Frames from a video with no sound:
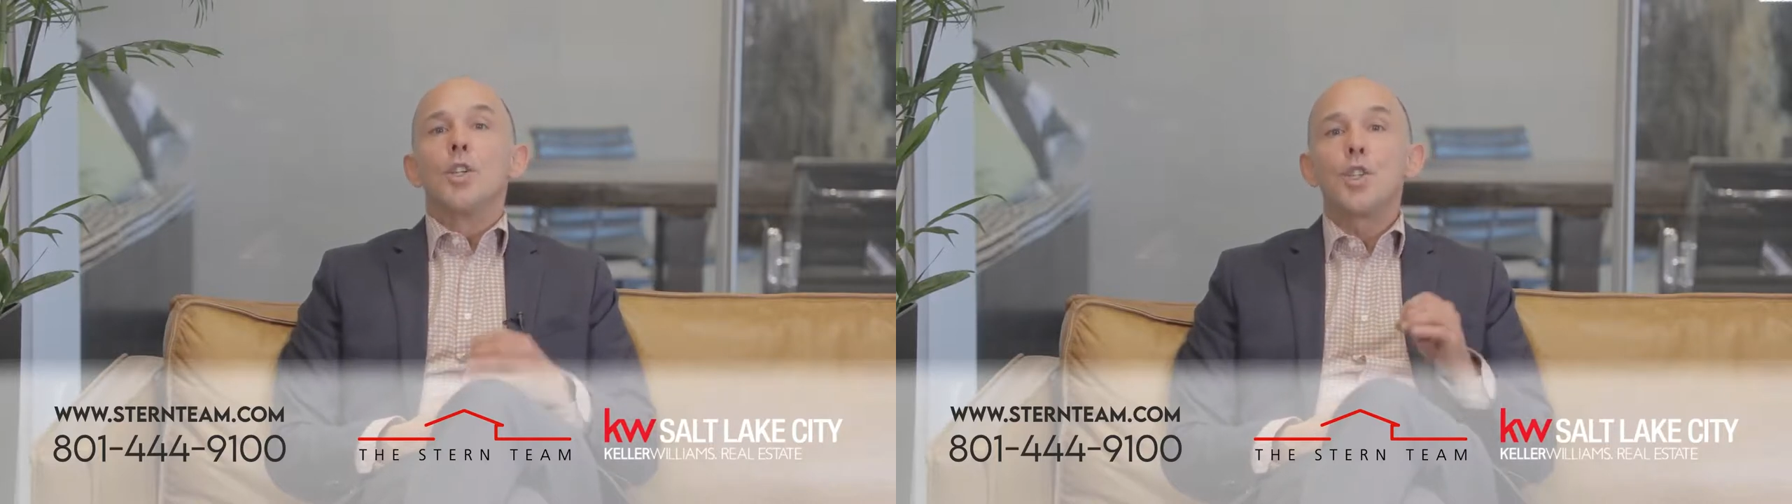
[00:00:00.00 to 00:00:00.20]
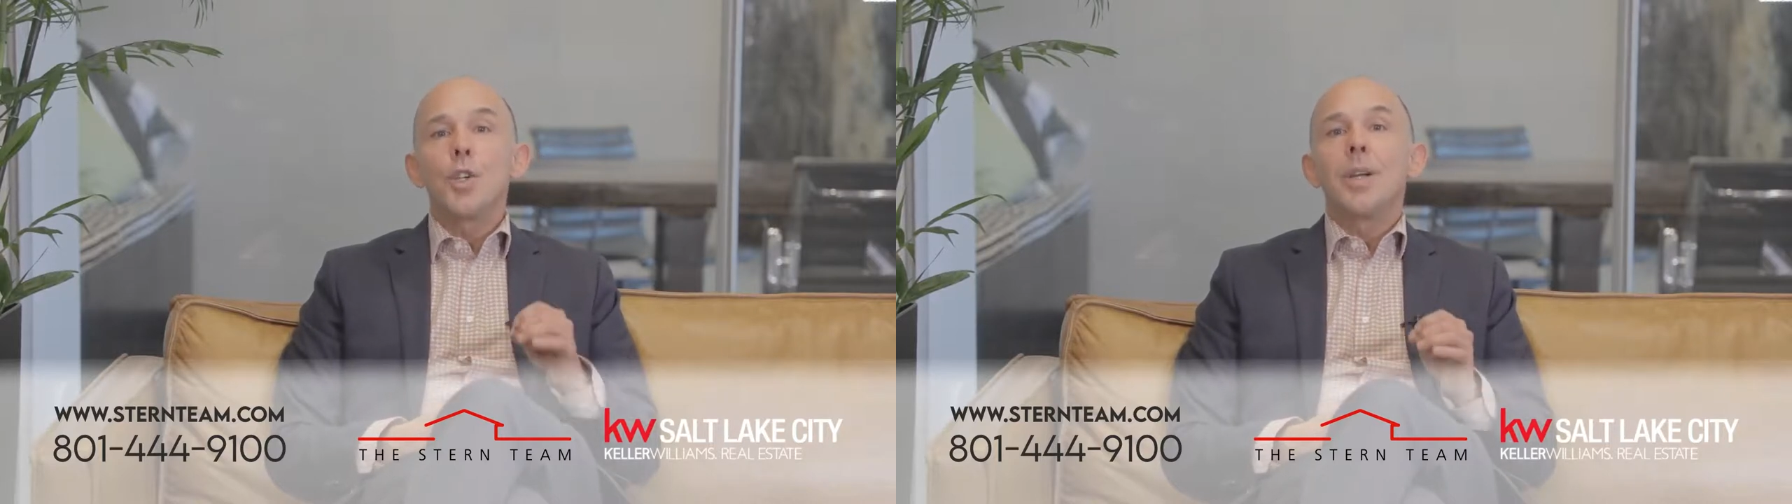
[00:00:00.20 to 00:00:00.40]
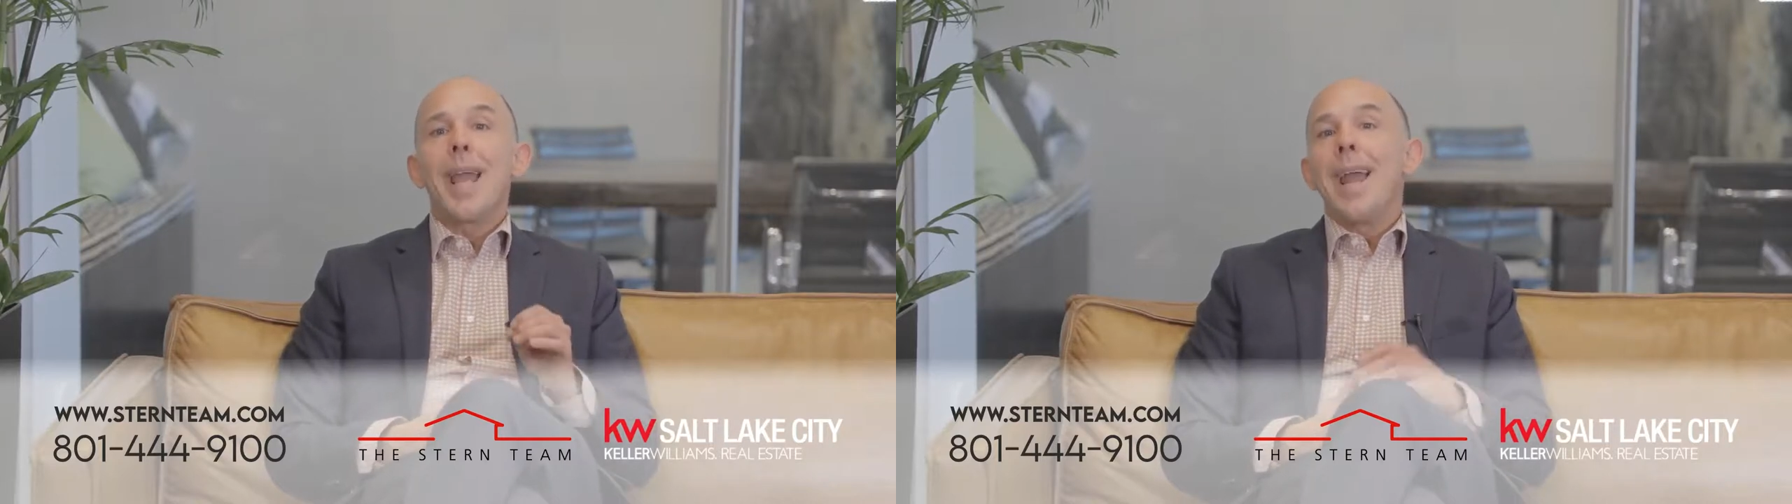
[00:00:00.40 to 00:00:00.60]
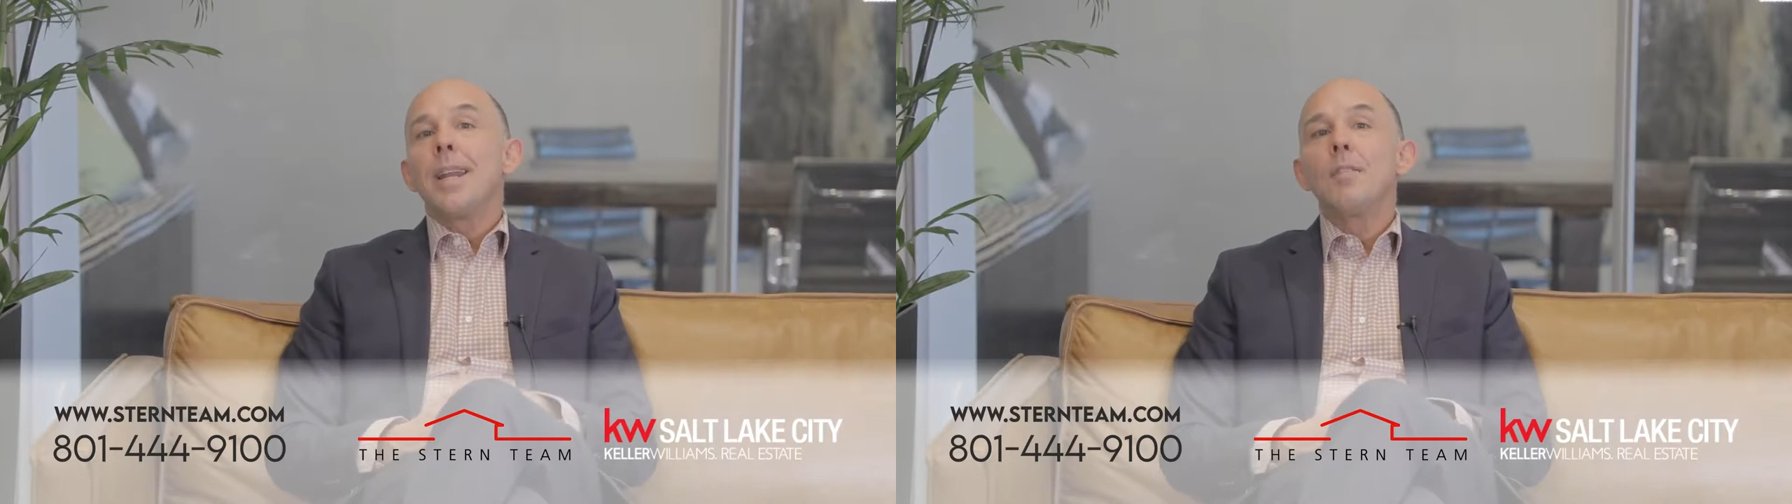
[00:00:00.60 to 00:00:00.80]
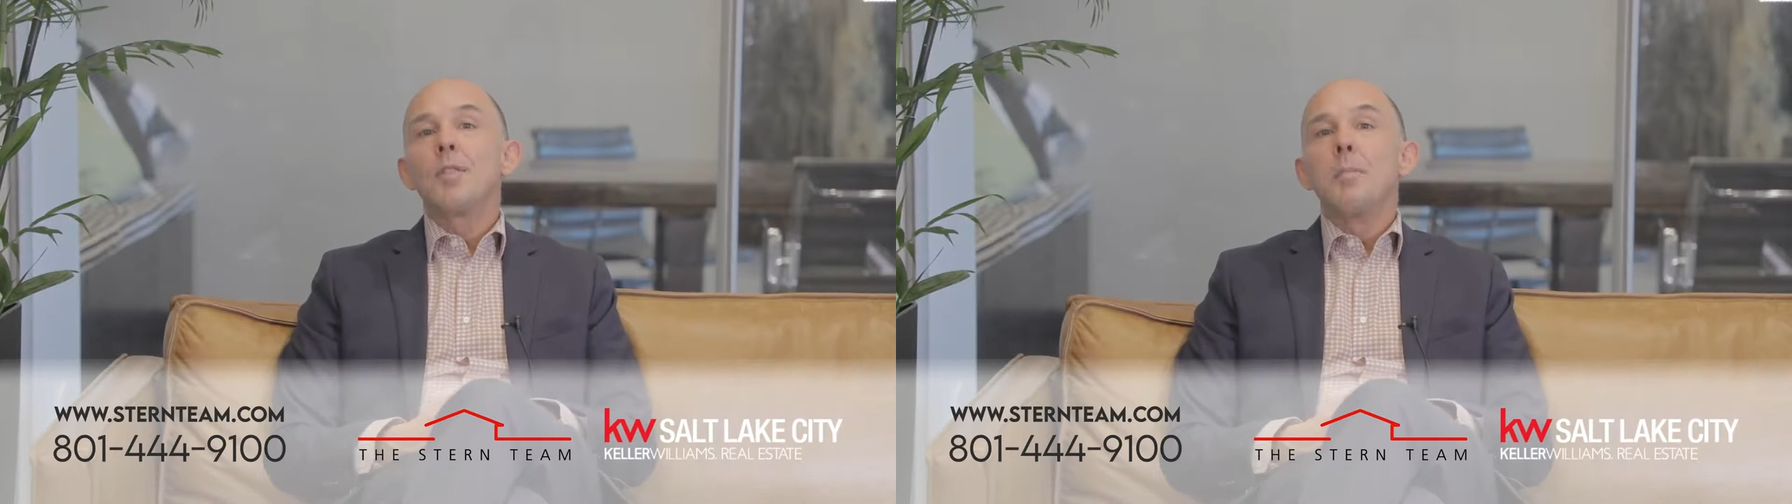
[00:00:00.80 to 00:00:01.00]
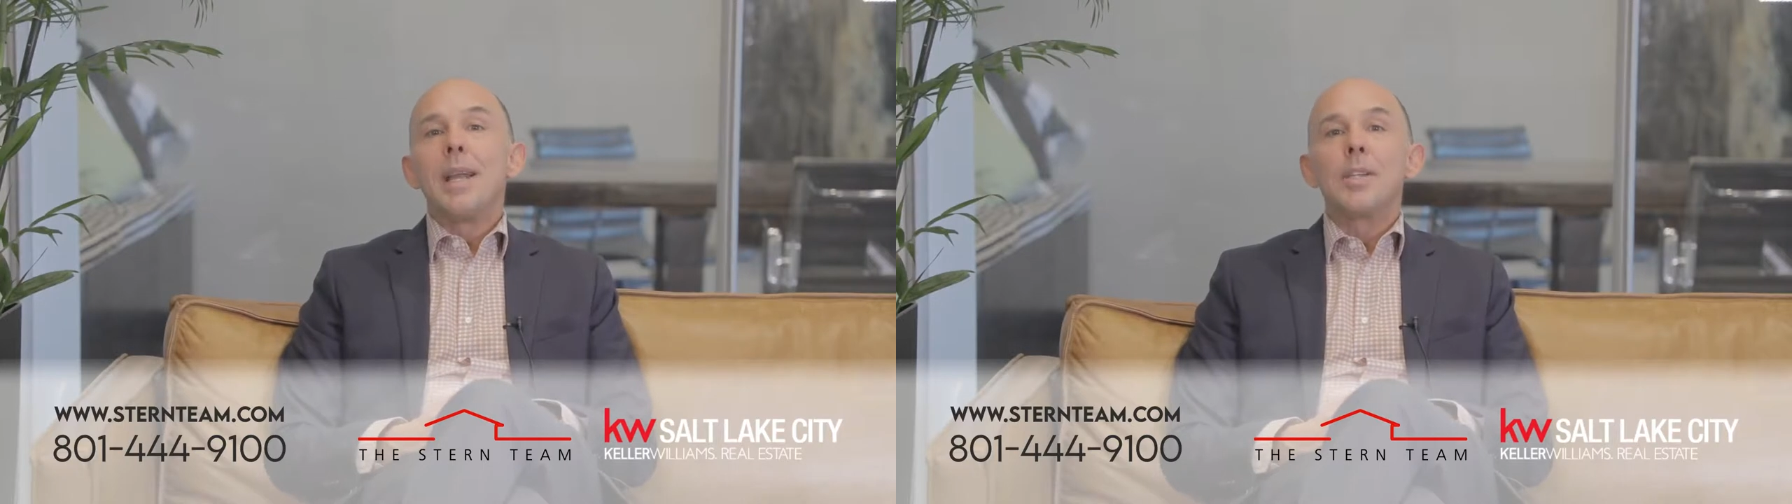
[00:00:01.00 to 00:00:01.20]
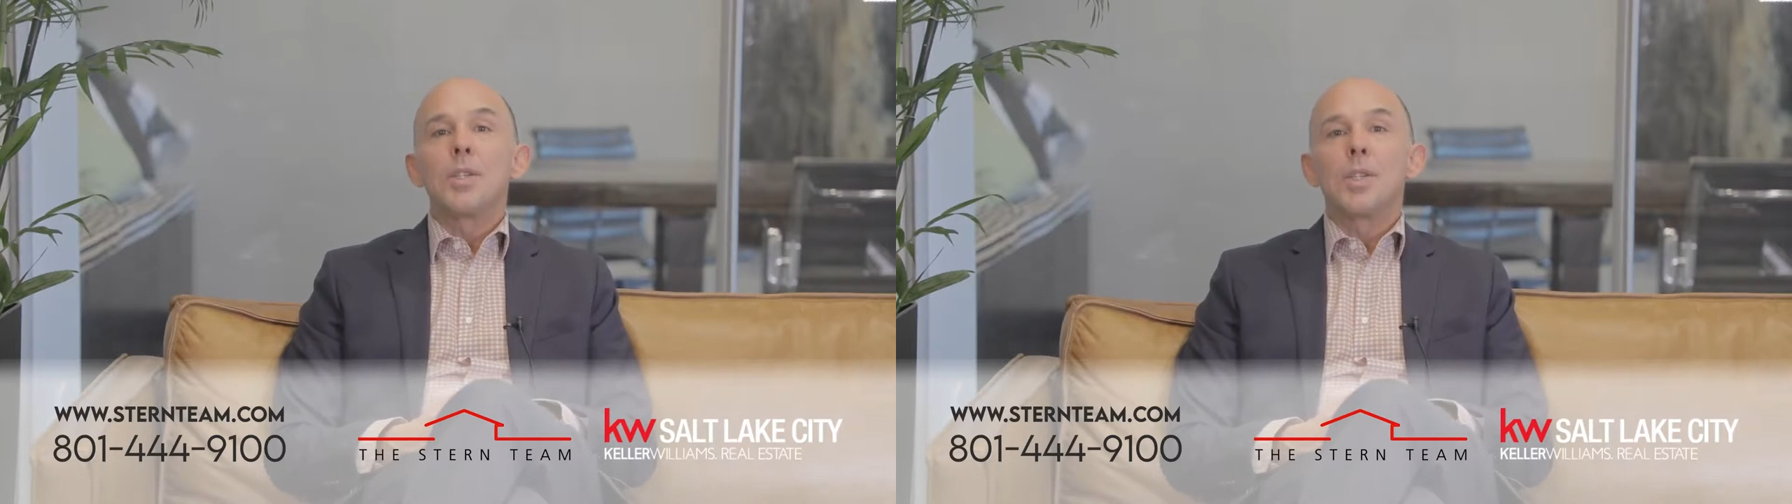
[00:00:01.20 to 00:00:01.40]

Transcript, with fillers: should any of the major